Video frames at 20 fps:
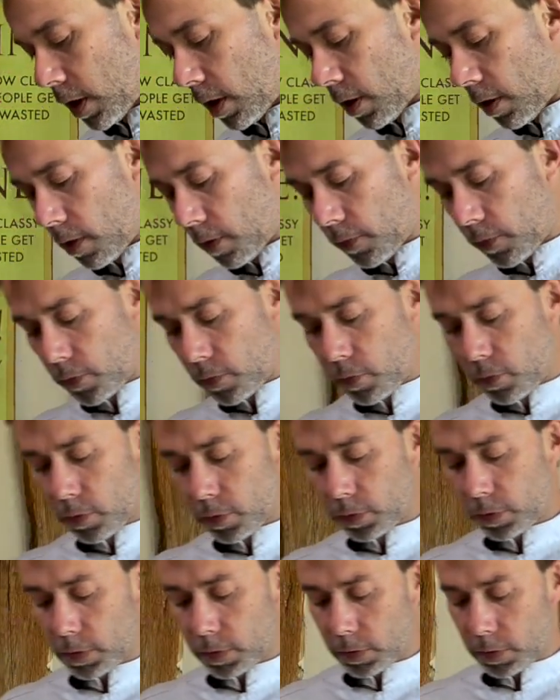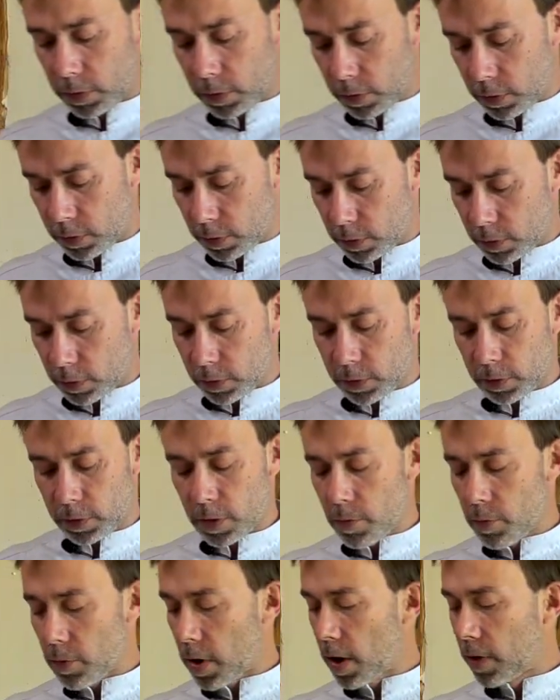of course
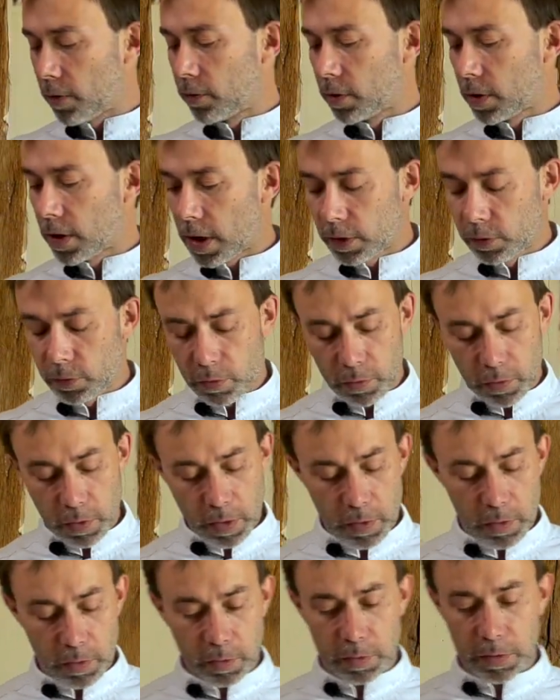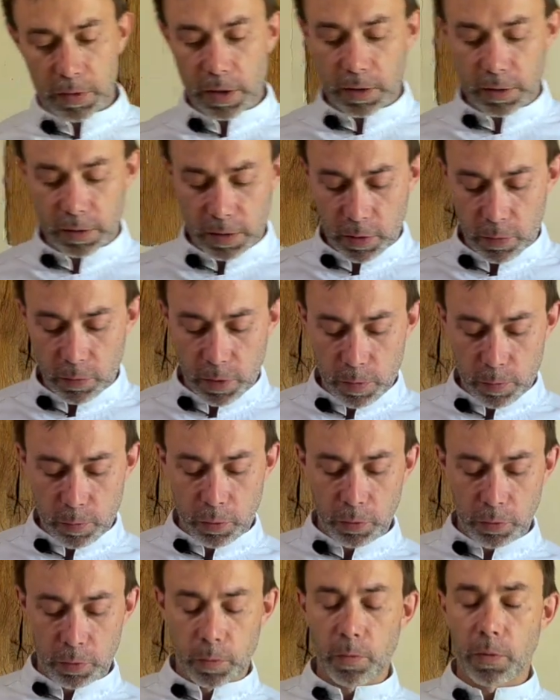some avocado. There they will
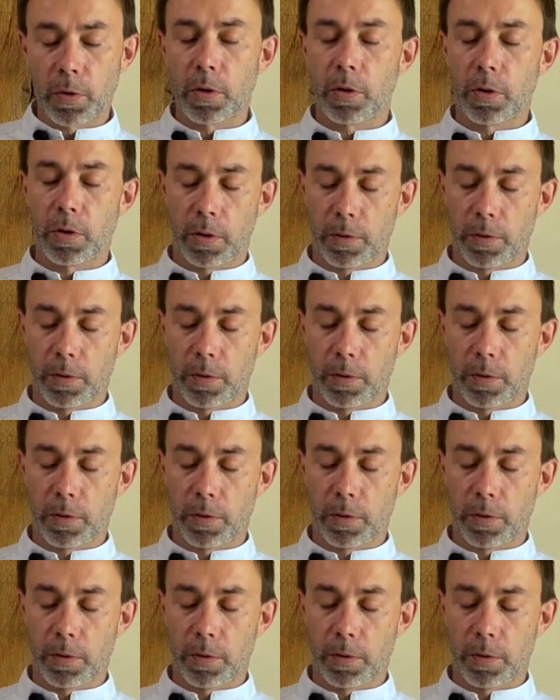put more